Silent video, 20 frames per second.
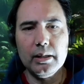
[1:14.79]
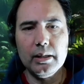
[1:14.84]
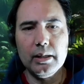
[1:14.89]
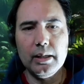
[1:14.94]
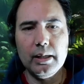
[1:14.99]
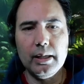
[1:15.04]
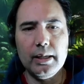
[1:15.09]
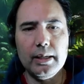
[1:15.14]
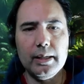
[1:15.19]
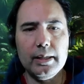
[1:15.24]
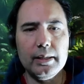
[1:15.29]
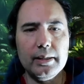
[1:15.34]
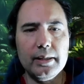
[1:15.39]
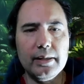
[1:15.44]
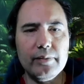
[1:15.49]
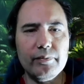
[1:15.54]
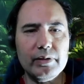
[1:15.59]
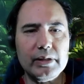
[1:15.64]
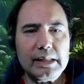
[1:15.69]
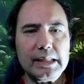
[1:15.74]

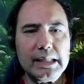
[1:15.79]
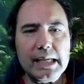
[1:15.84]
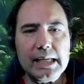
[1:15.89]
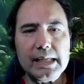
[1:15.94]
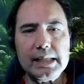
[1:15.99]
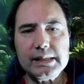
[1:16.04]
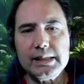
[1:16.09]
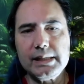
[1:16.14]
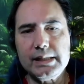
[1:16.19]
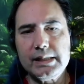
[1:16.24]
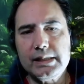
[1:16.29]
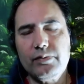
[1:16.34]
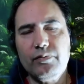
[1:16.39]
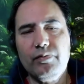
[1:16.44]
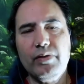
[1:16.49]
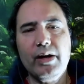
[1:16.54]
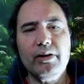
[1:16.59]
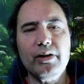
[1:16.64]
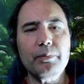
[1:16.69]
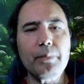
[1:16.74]
If it does, it's
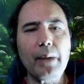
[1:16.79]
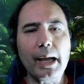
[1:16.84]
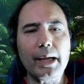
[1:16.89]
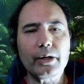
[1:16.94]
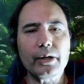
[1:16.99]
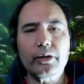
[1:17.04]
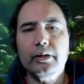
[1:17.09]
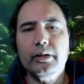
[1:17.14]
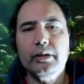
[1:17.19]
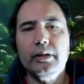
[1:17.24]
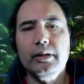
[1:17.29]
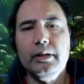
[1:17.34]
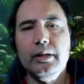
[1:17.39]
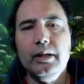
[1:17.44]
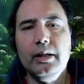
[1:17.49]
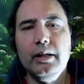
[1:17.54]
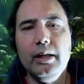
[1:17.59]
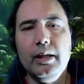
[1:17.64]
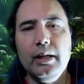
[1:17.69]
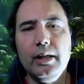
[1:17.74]
very minor.
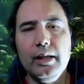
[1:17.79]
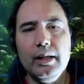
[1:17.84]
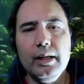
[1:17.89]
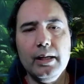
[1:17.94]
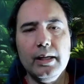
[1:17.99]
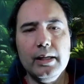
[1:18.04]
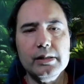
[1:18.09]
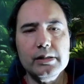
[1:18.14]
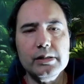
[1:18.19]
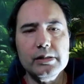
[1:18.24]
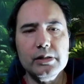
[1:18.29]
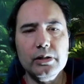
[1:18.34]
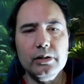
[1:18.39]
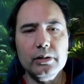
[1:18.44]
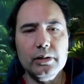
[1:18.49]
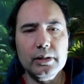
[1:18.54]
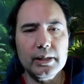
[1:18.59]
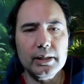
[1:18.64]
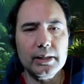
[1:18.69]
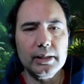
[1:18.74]
It's
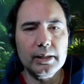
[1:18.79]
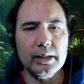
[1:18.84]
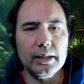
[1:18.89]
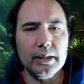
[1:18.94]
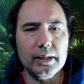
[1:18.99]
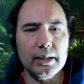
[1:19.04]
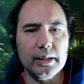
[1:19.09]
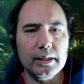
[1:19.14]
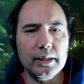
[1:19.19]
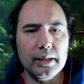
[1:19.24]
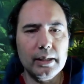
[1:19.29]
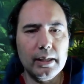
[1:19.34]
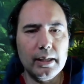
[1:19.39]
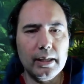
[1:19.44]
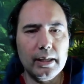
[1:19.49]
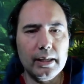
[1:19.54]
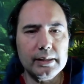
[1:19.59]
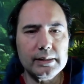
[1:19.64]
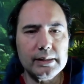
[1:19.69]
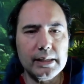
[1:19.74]
certainly
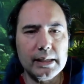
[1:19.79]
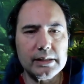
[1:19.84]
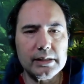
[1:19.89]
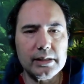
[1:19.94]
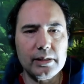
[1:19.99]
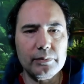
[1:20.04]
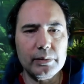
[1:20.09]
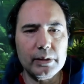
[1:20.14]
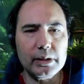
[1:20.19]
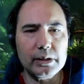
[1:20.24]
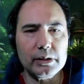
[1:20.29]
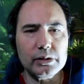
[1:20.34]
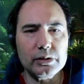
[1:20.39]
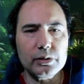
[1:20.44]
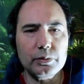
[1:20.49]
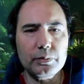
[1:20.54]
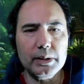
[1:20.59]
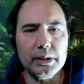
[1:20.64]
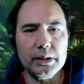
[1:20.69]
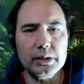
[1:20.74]
it's not something to
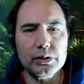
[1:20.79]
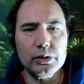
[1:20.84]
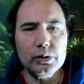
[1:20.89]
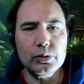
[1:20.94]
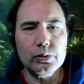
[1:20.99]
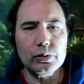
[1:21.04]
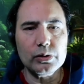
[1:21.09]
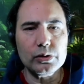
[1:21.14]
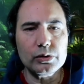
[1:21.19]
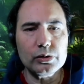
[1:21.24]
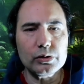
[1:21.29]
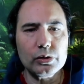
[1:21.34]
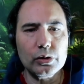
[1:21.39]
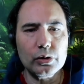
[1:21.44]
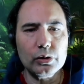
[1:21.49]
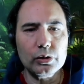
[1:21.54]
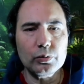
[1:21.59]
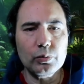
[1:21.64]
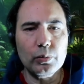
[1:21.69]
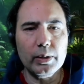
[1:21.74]
be too
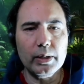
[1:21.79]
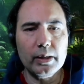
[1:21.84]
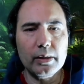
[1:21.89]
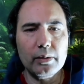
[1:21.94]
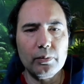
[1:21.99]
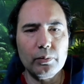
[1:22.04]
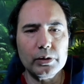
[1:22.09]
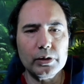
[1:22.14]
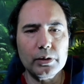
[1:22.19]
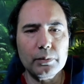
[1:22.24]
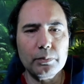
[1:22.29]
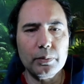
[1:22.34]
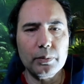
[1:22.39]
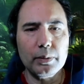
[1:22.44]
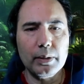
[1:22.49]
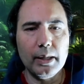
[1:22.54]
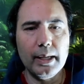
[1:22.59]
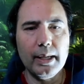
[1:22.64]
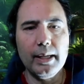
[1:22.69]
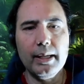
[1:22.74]
concerned with when you're
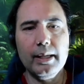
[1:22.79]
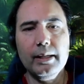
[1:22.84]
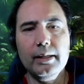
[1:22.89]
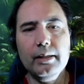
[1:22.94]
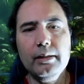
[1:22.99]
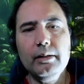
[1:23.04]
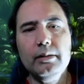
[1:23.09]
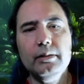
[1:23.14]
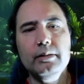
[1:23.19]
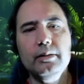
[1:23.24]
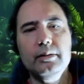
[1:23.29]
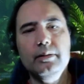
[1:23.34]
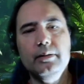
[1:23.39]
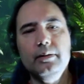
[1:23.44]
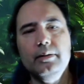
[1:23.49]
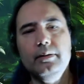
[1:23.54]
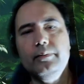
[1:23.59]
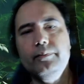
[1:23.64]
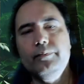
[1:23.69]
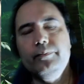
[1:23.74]
playing,
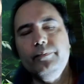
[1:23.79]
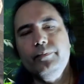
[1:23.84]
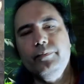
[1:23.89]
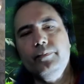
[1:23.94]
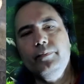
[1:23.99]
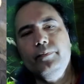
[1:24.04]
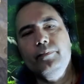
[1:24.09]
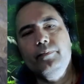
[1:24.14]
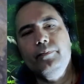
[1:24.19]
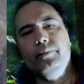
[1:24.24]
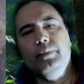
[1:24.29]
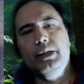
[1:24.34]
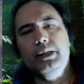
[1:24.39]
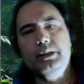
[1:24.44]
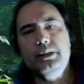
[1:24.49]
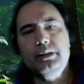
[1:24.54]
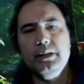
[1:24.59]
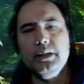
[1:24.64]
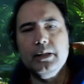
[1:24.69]
but